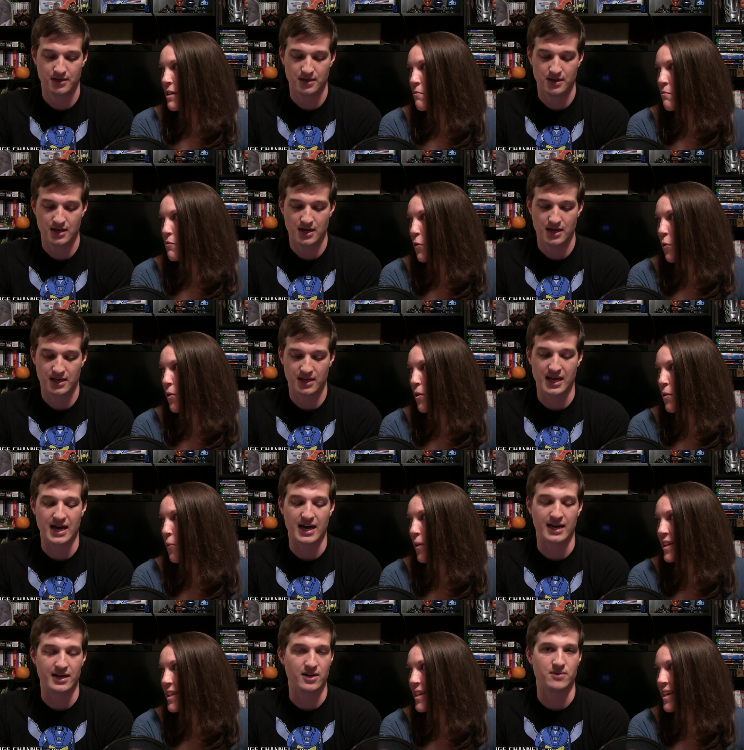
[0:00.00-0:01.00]
Speaker 1: him for?
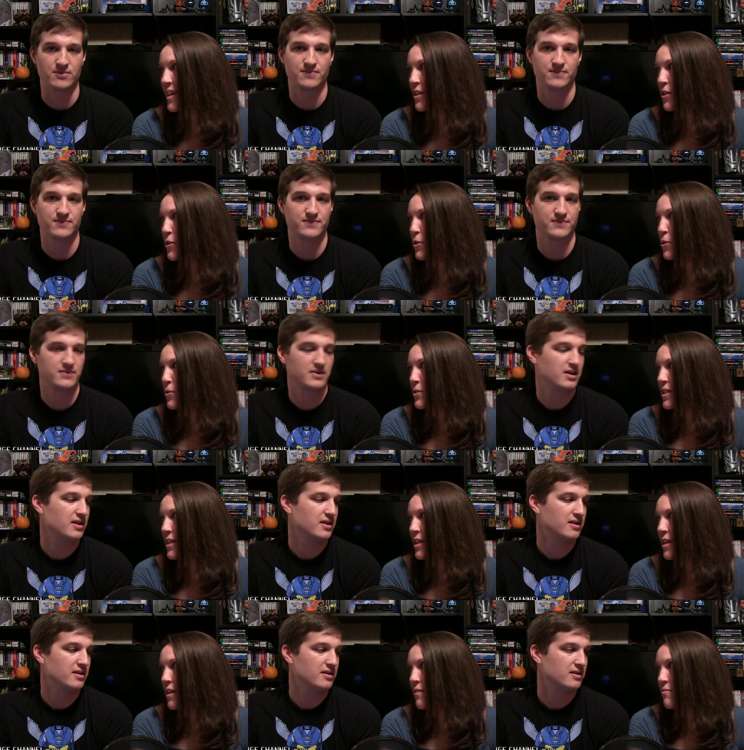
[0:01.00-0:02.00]
Yeah, what did he do? Did
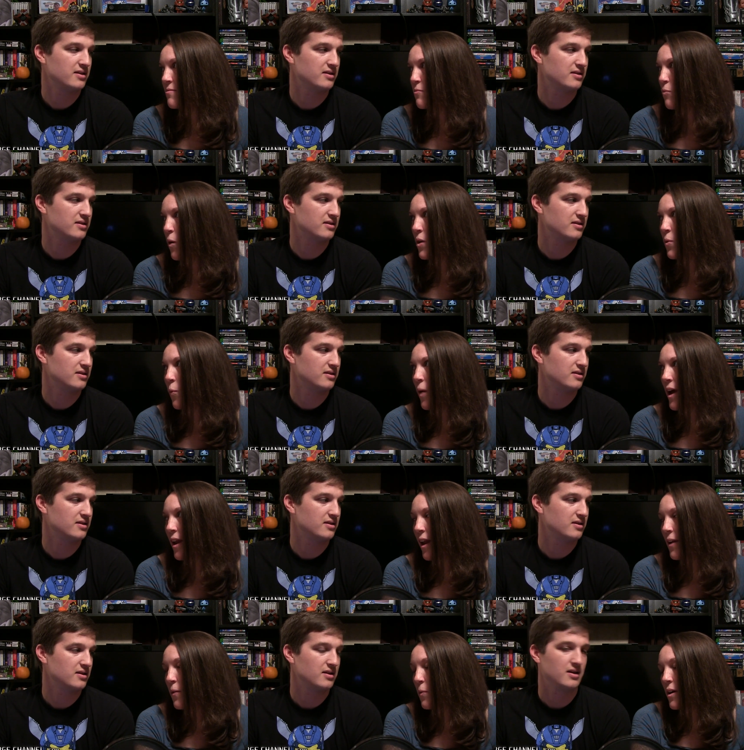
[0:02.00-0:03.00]
he run away?
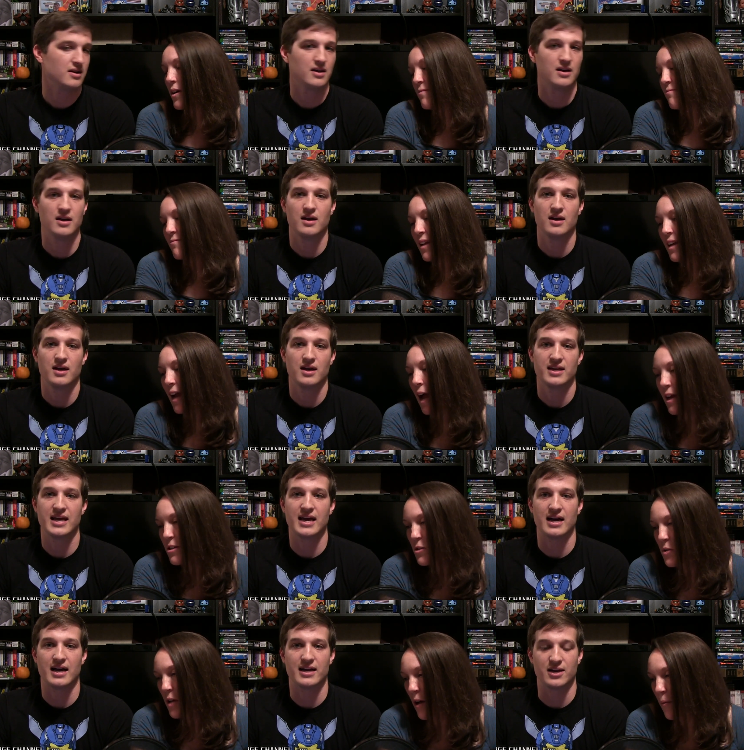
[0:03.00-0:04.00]
Like what? Like I
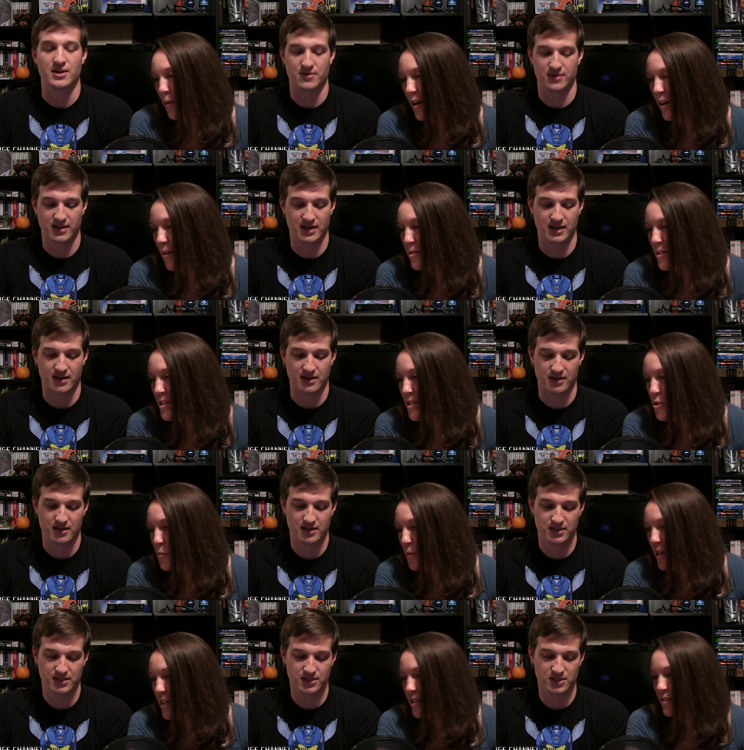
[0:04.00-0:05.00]
just I, I want to know the
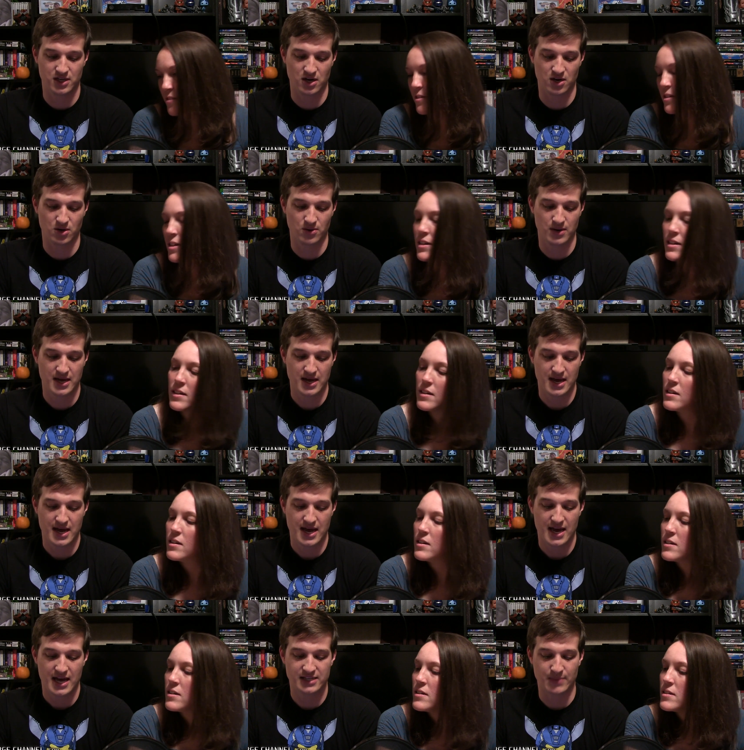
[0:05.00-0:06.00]
situation. So
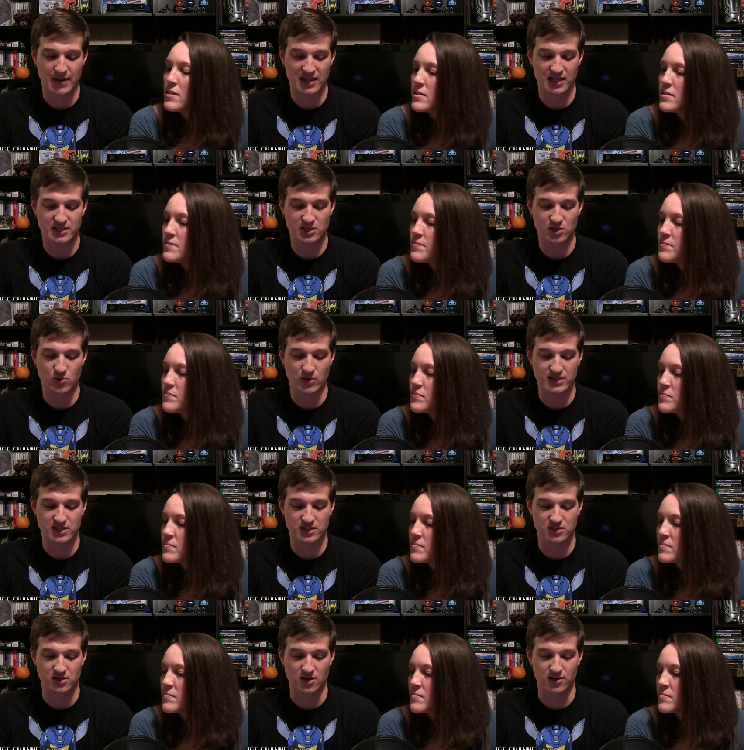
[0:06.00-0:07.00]
Speaker 2: is my list of
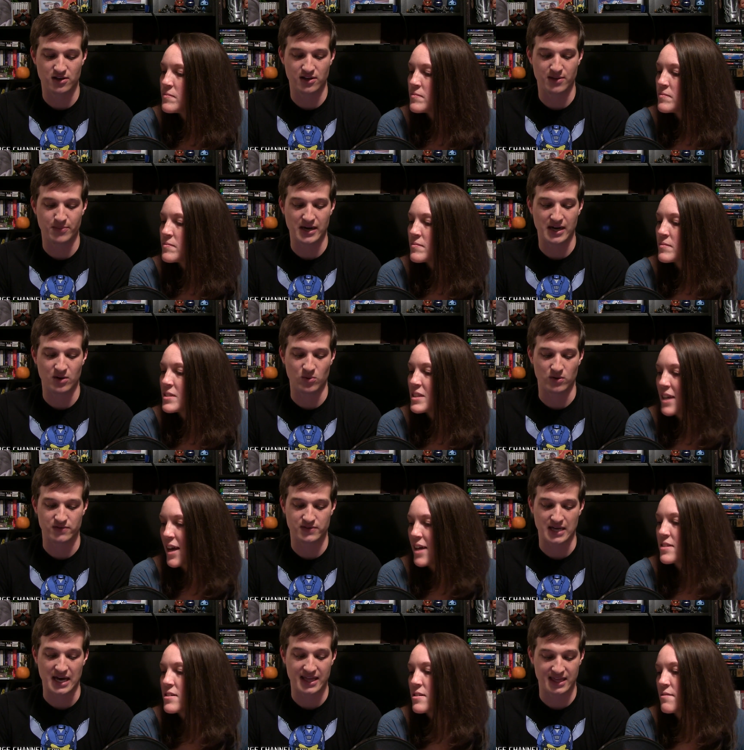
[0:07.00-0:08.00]
questions longer than Biowolf's?
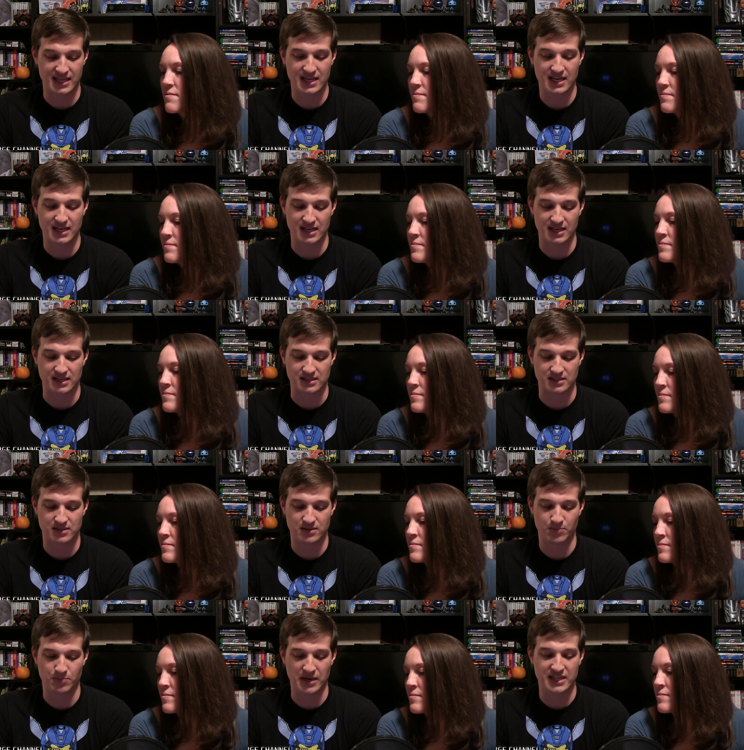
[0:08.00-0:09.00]
Yes. I think it
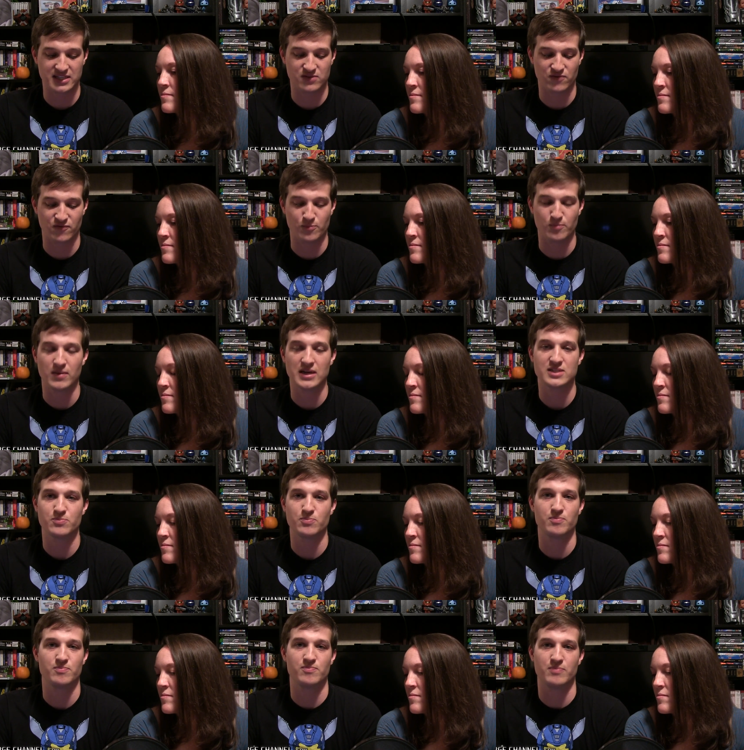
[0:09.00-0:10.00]
is, but it's much
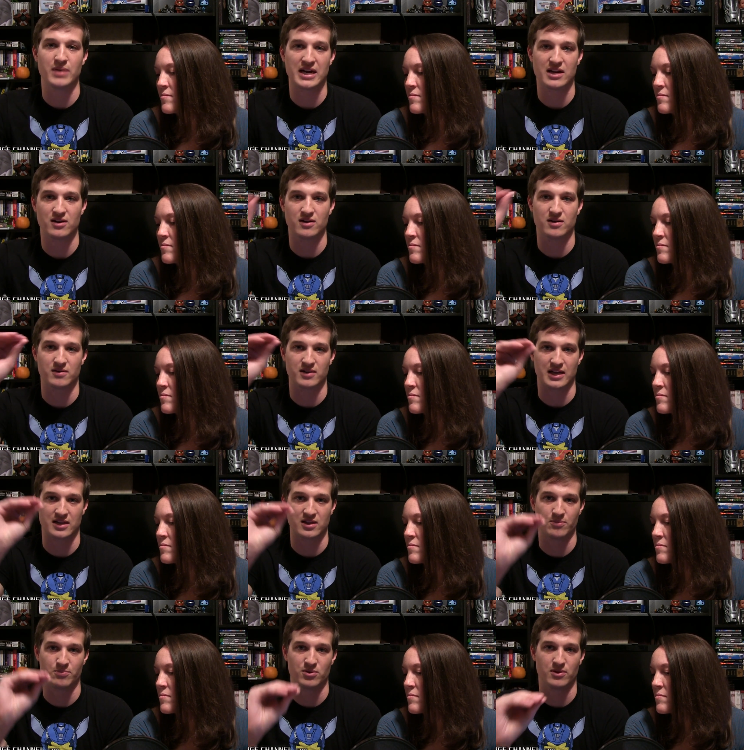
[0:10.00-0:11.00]
better.
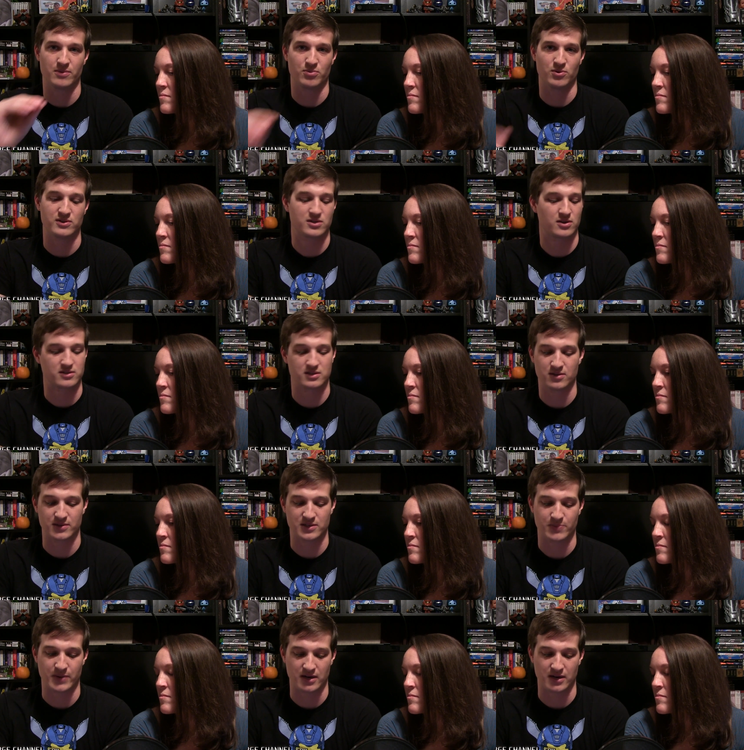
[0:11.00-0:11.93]
Like the bullet points are so much